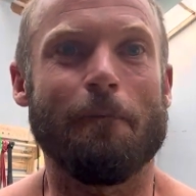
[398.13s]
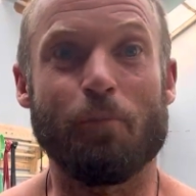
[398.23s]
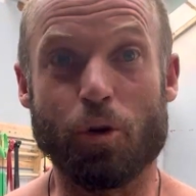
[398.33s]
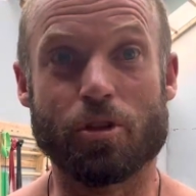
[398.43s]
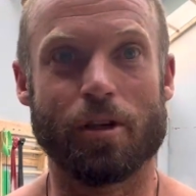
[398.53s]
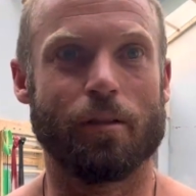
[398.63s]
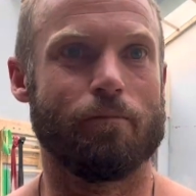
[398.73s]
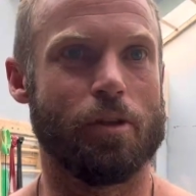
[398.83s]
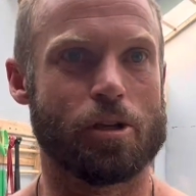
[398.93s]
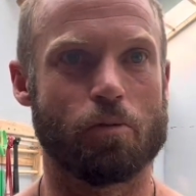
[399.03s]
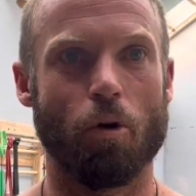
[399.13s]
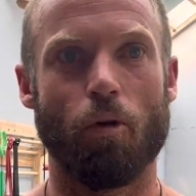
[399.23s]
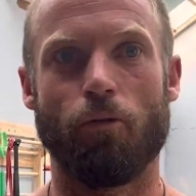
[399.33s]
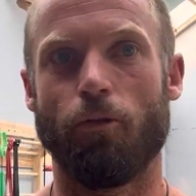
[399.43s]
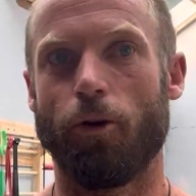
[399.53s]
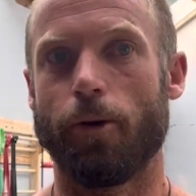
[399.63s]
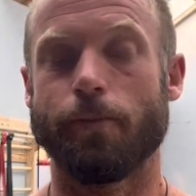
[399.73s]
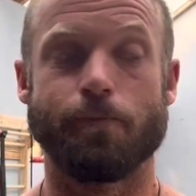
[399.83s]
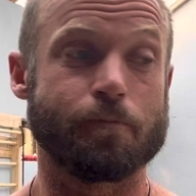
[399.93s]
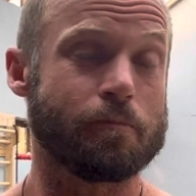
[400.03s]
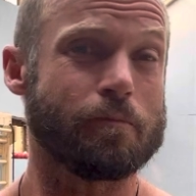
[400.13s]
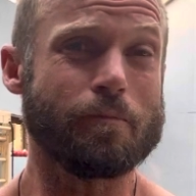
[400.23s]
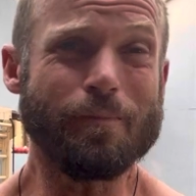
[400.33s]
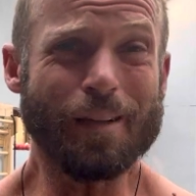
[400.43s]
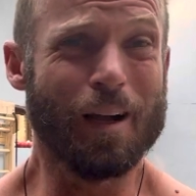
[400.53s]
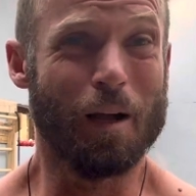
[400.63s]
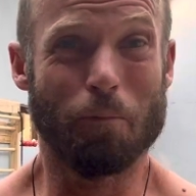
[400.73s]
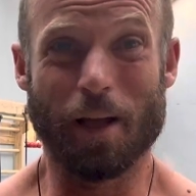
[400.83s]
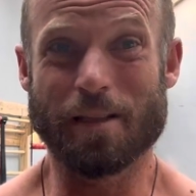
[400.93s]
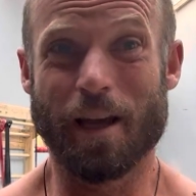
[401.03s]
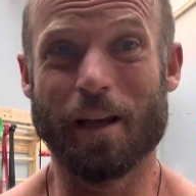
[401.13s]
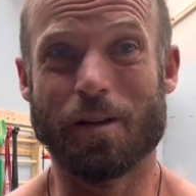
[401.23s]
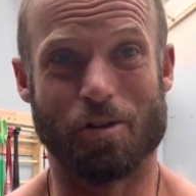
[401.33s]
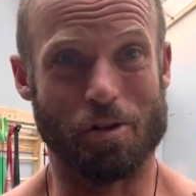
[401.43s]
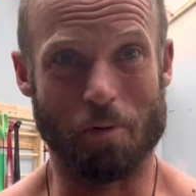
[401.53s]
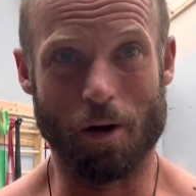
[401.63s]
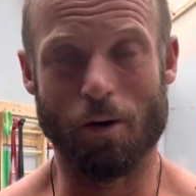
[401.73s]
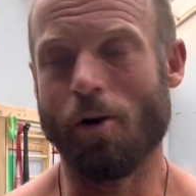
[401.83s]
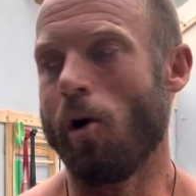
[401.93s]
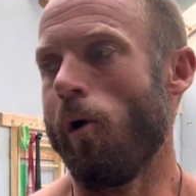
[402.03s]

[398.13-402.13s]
using this wall for playing tennis as well.